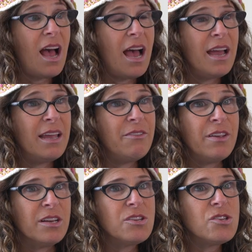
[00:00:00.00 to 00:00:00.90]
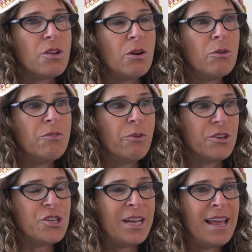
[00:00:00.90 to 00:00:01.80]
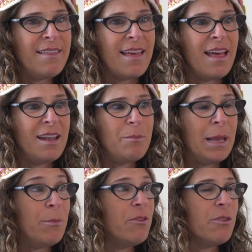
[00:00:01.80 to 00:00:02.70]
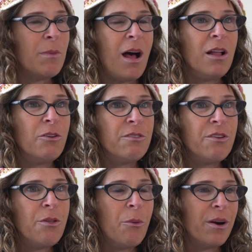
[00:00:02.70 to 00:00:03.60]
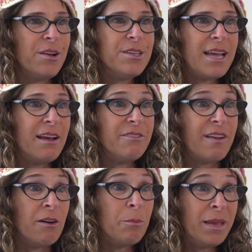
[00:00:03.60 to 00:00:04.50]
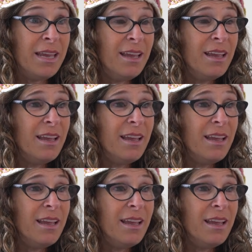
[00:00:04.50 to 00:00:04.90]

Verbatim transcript: I feel so fortunate that people from all over the world have found me